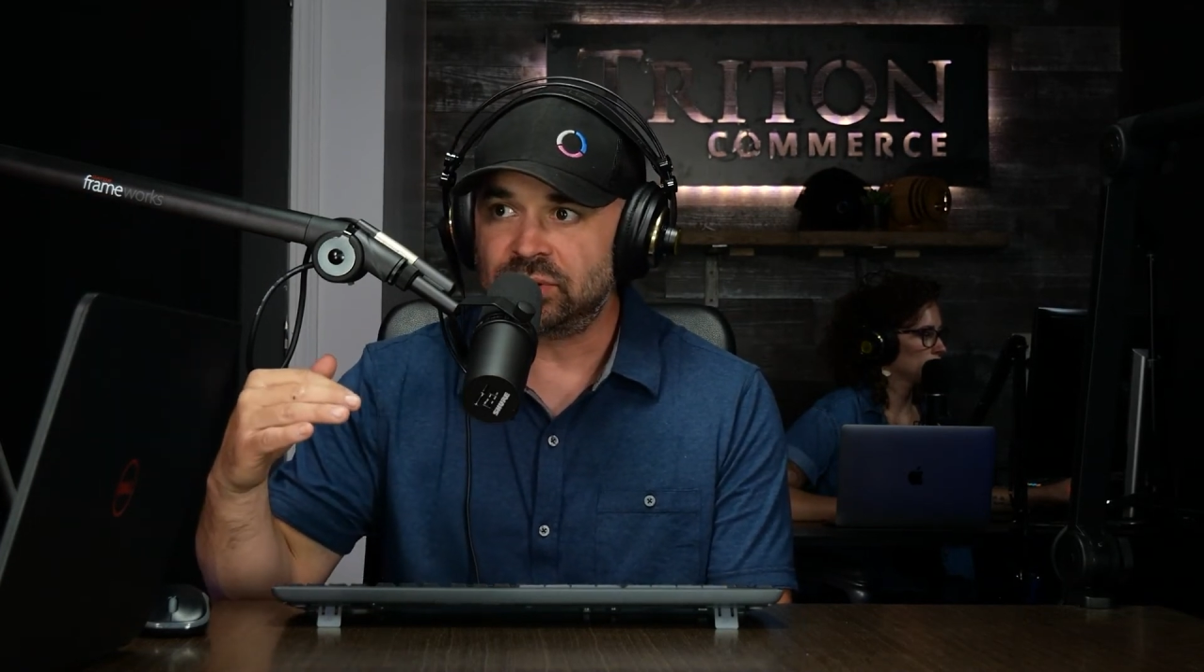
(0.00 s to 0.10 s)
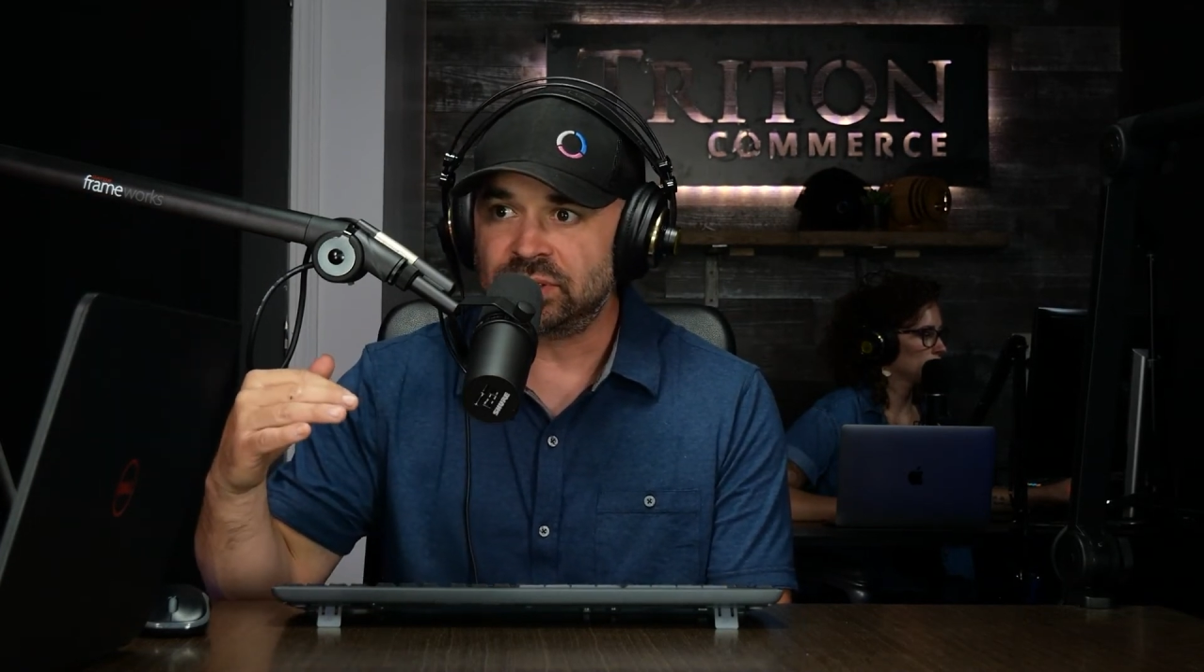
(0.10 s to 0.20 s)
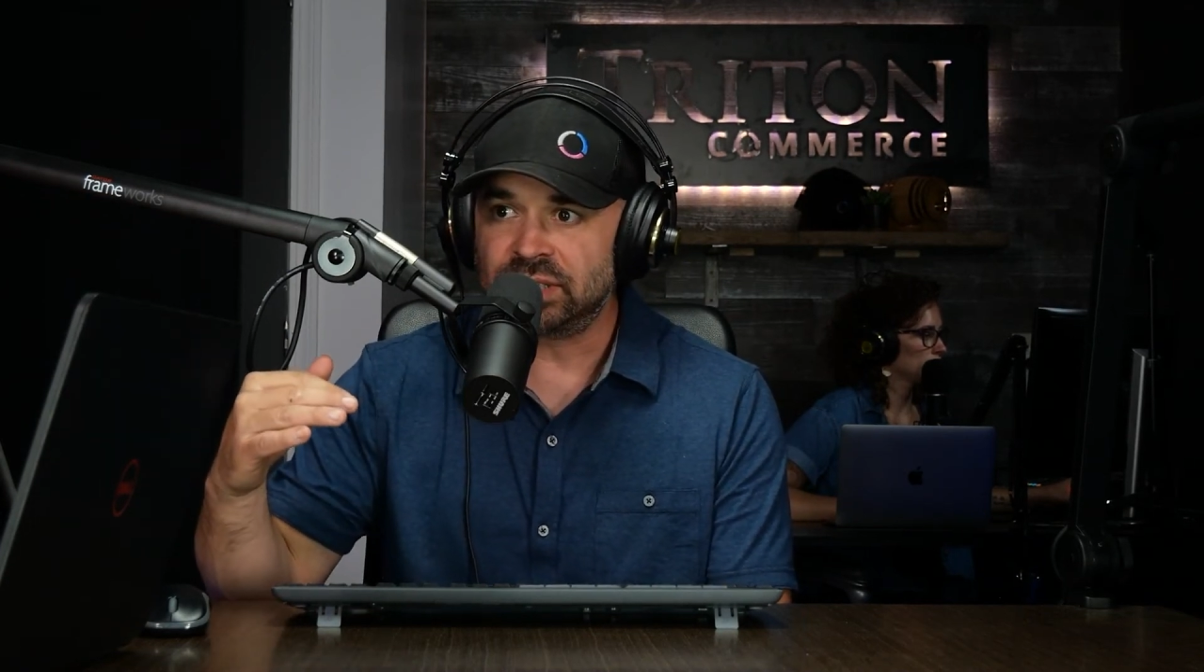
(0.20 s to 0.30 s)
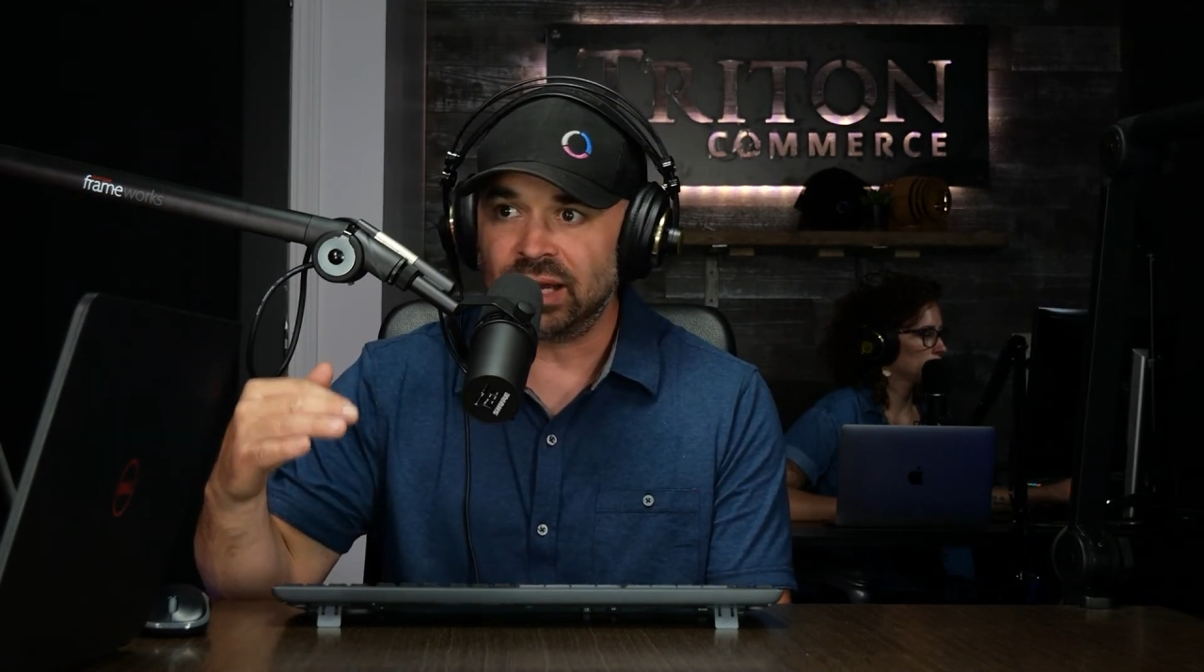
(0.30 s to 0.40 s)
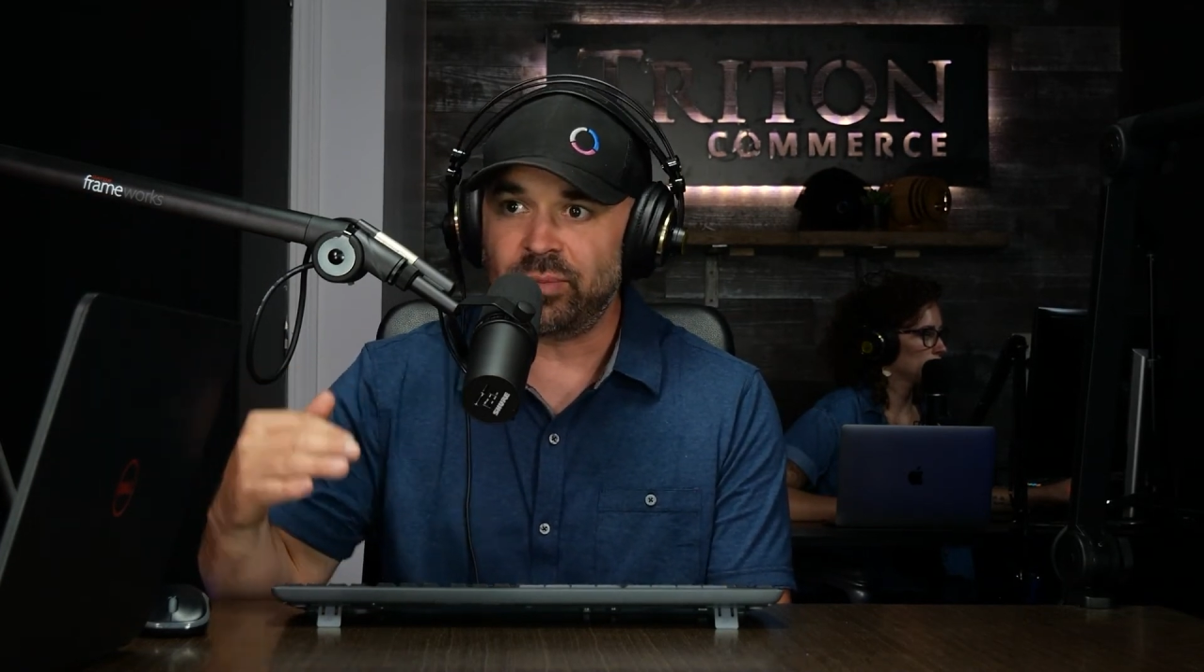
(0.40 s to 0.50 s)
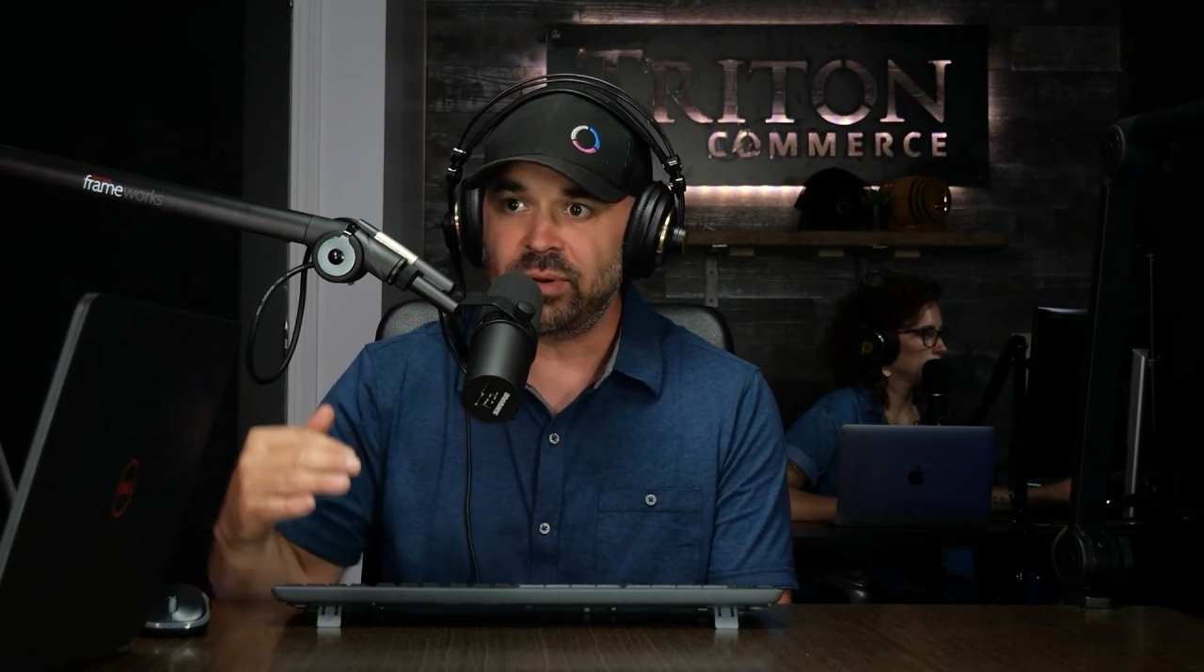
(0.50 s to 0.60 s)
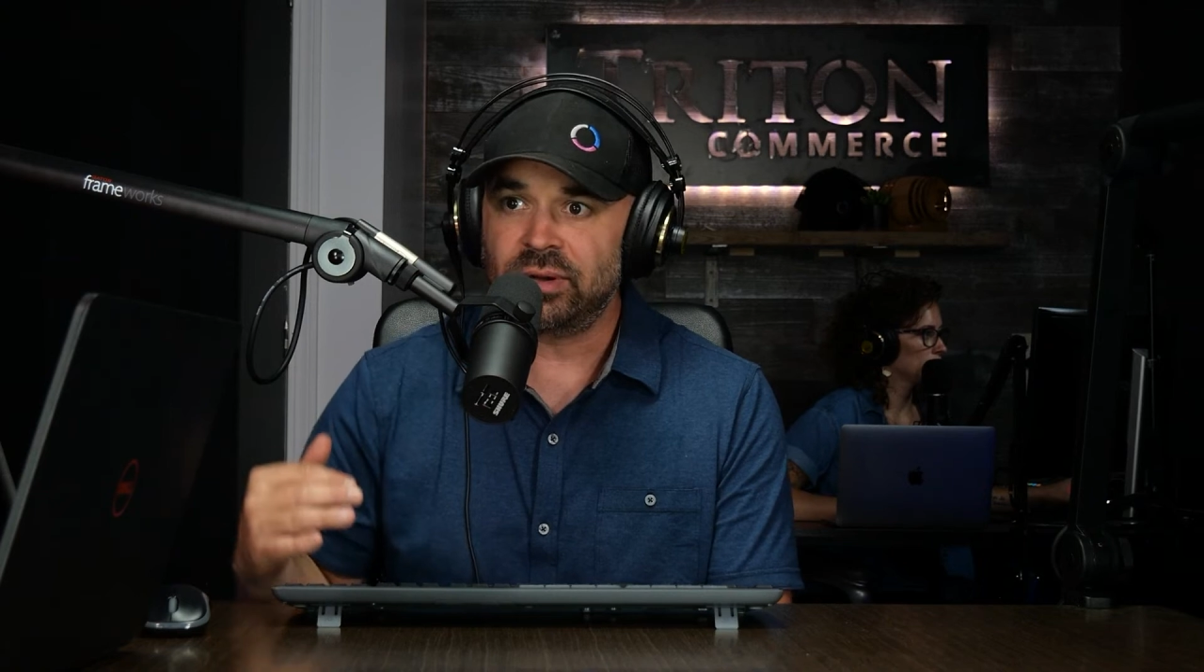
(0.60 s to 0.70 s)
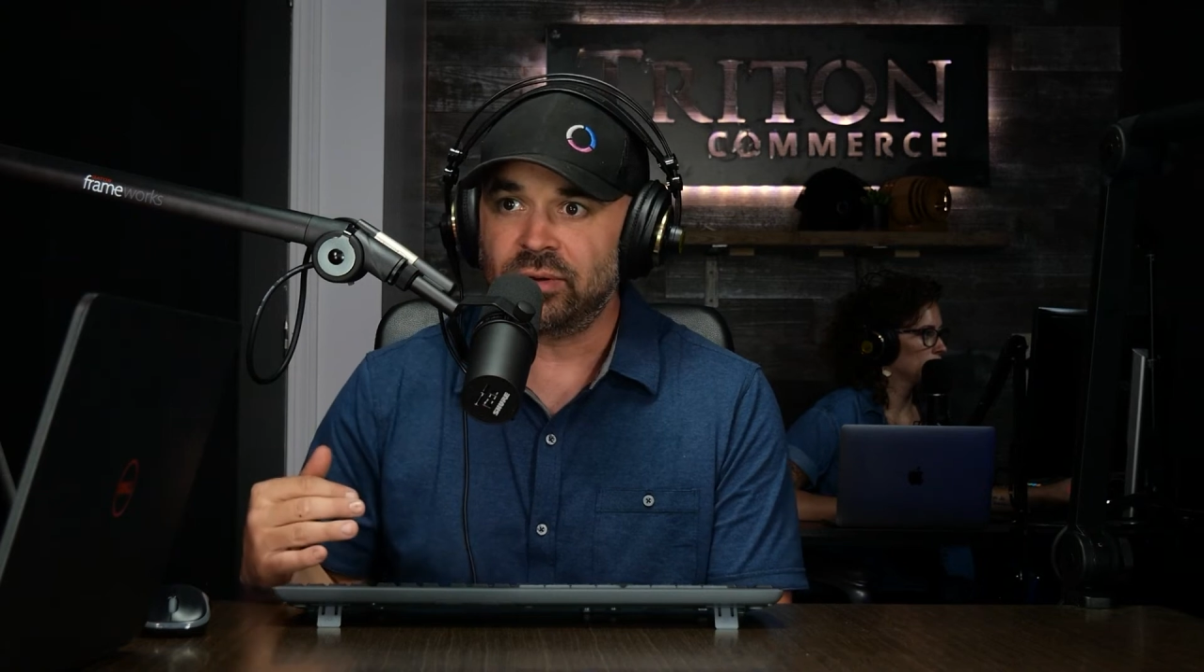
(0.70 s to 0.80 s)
stump